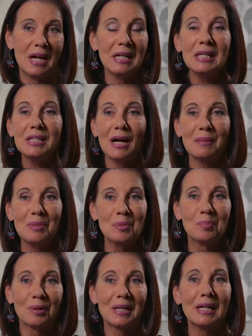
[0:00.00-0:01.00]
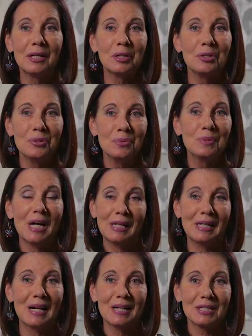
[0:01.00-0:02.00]
Anytime you bring in a new
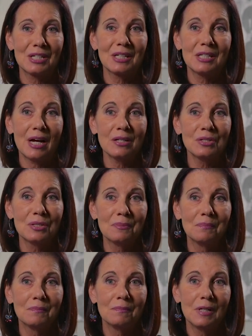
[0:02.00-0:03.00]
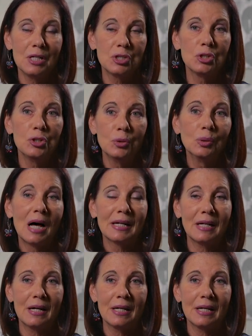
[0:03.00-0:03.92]
diagnostic test, it's a new line